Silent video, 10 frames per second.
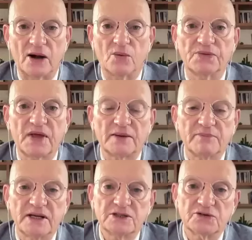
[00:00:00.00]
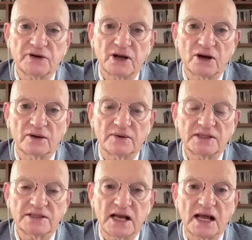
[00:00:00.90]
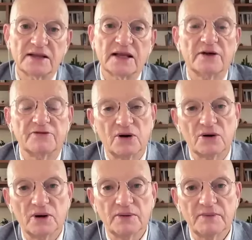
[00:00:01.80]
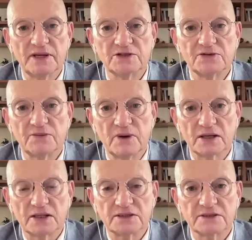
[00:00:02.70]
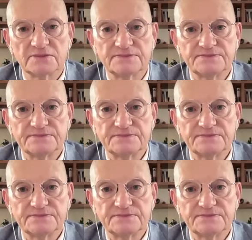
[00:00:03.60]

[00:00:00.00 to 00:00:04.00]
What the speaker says: and what that means for economies, and therefore what it means for markets.